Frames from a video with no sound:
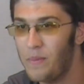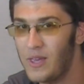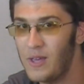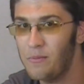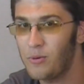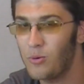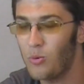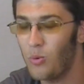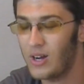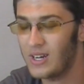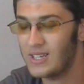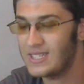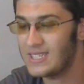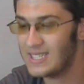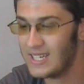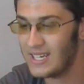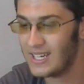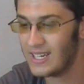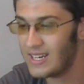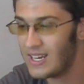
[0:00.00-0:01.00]
People want to
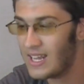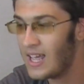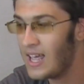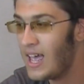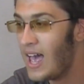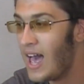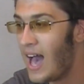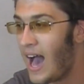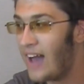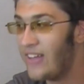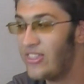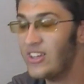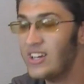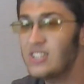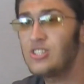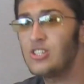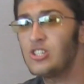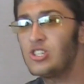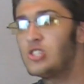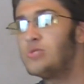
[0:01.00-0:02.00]
see it. I
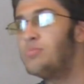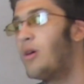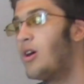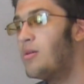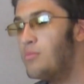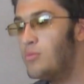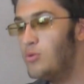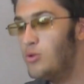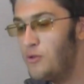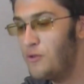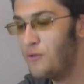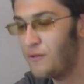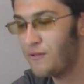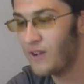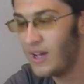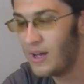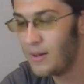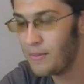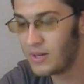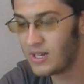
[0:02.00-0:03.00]
think it's a smart
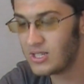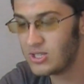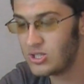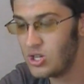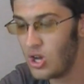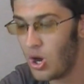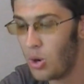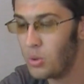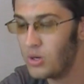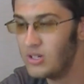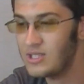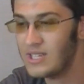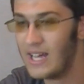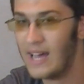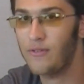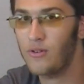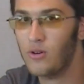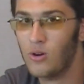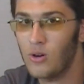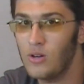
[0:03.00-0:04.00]
move because no one has
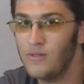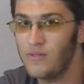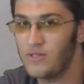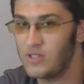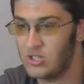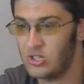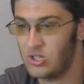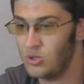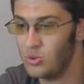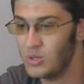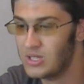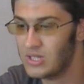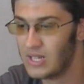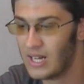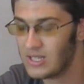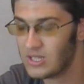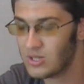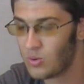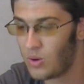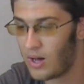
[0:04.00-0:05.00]
ever heard of the
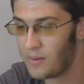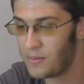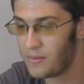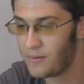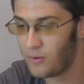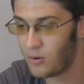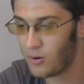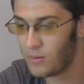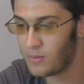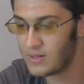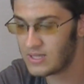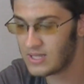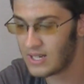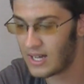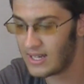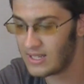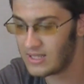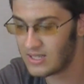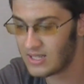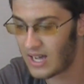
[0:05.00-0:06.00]
Suicide Squad before
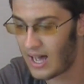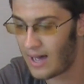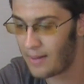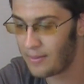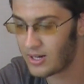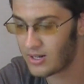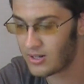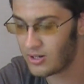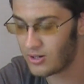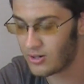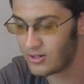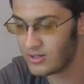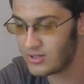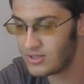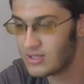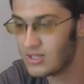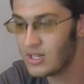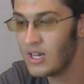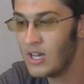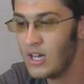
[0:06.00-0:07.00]
besides comic
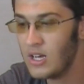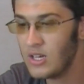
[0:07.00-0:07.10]
nerds.